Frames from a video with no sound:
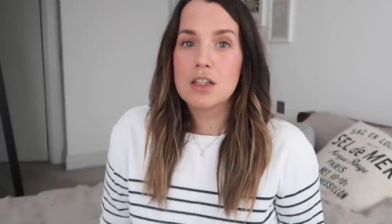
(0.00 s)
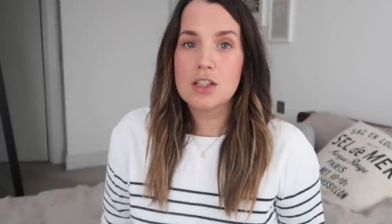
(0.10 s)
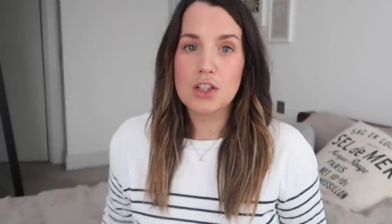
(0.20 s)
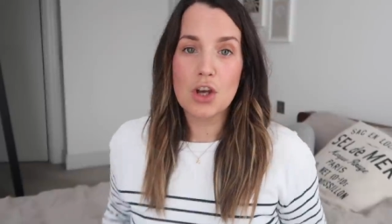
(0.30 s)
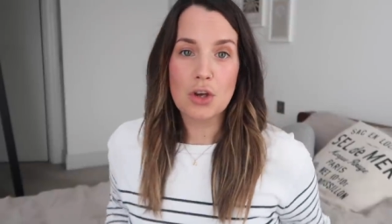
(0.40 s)

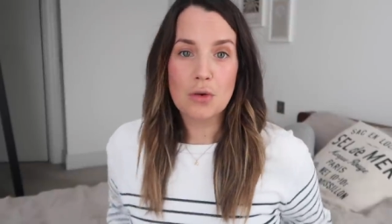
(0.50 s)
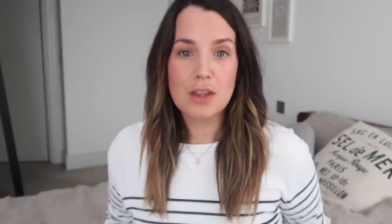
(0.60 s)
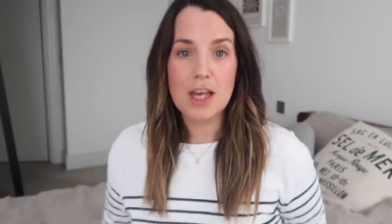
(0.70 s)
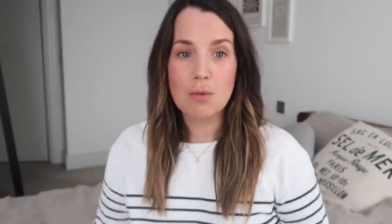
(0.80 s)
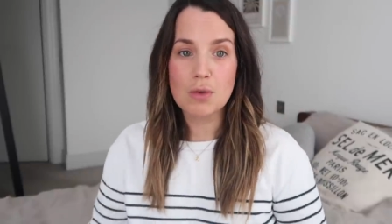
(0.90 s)
So
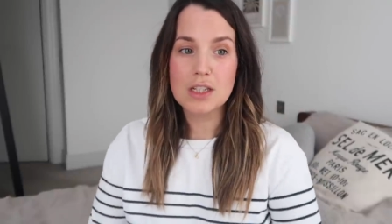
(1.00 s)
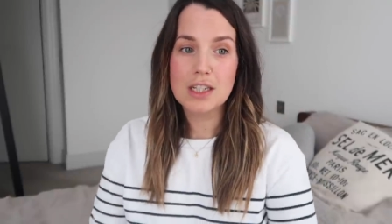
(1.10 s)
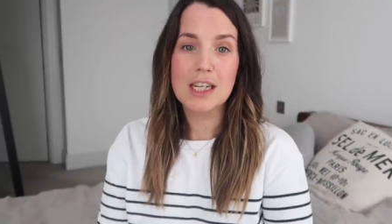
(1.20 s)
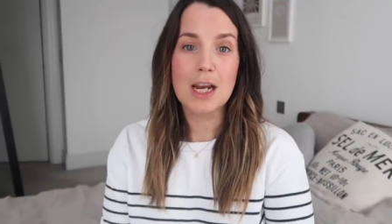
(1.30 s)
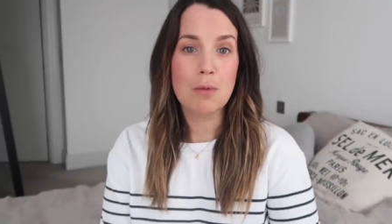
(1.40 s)
that was
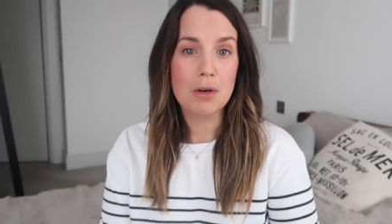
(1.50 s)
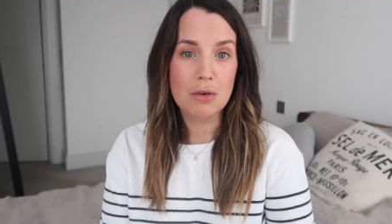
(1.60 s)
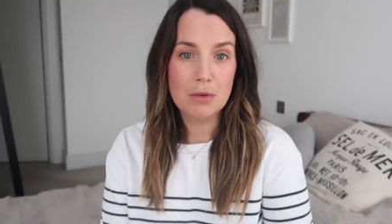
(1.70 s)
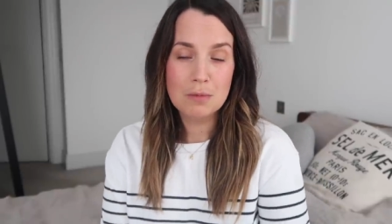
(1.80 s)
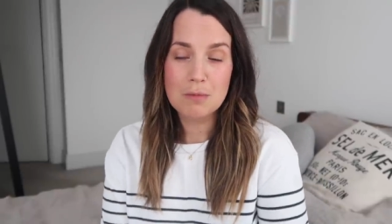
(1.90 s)

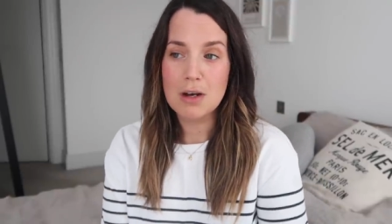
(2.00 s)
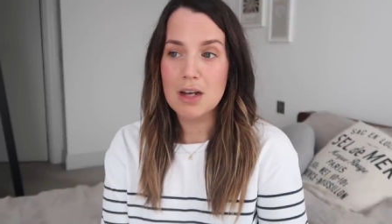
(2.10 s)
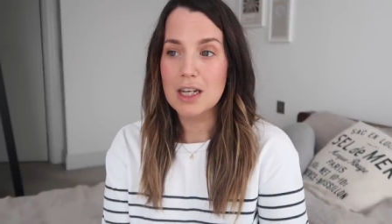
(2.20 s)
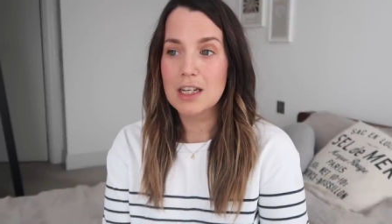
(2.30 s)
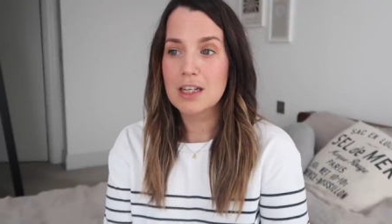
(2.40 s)
Gabriel,
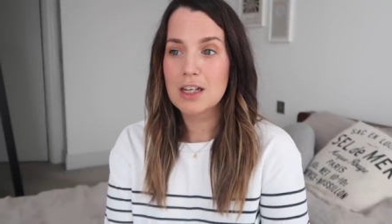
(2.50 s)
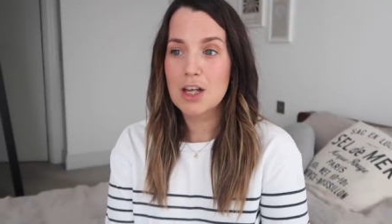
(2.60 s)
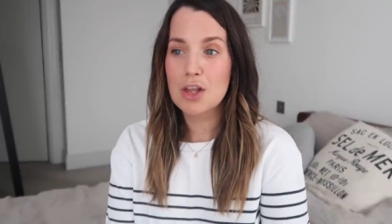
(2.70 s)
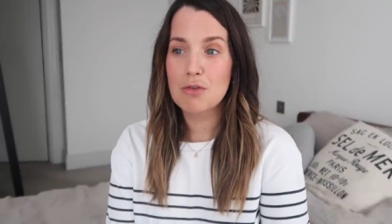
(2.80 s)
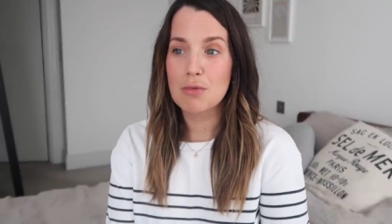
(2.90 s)
my
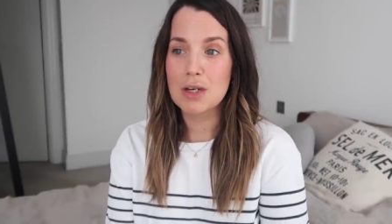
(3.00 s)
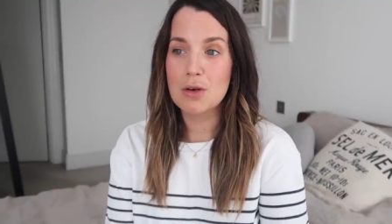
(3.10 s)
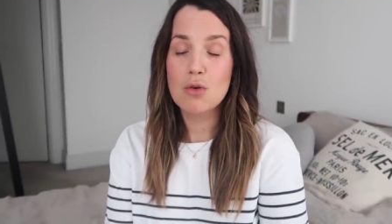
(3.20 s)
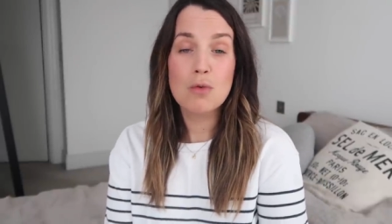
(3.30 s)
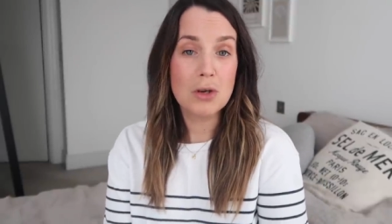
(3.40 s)

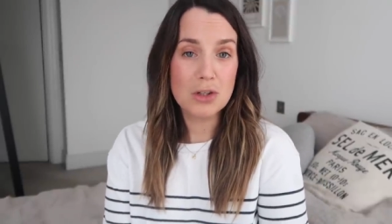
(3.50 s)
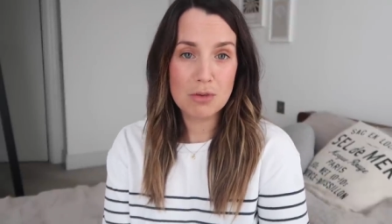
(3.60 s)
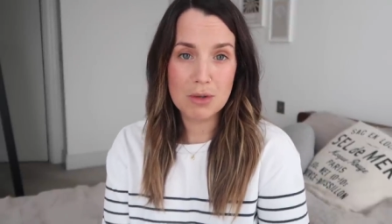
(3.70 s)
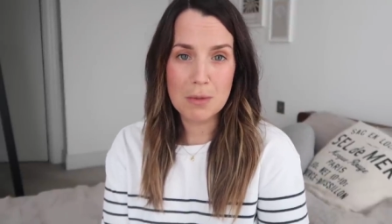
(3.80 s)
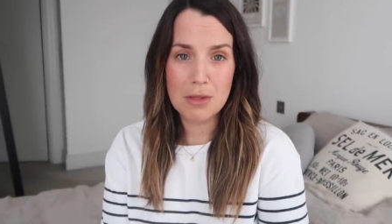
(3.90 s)

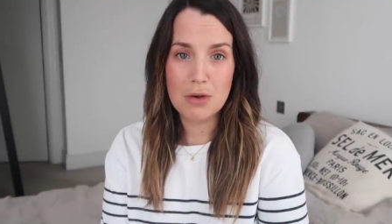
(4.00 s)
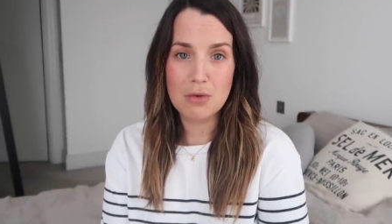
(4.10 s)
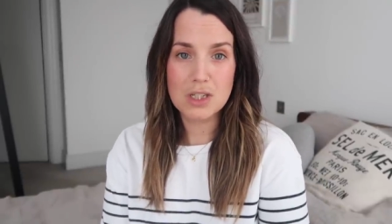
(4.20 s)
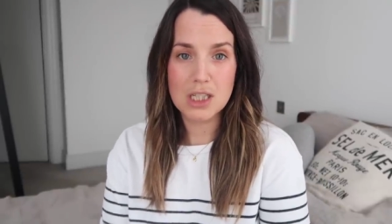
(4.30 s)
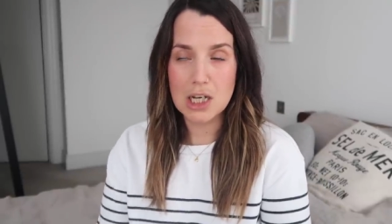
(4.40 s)
almost
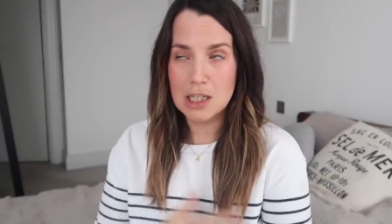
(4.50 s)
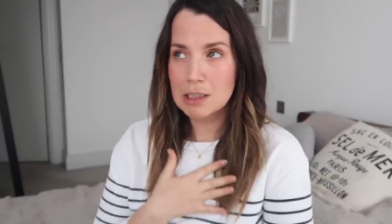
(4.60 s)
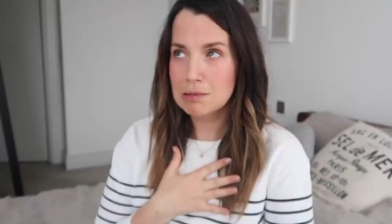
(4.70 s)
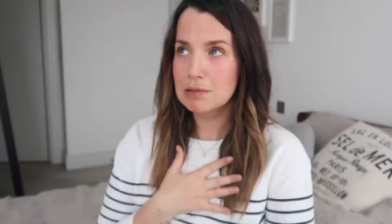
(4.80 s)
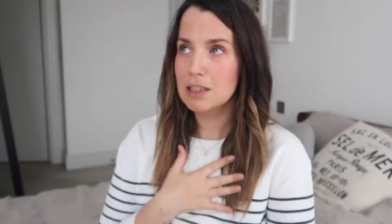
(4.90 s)
three-month-old son.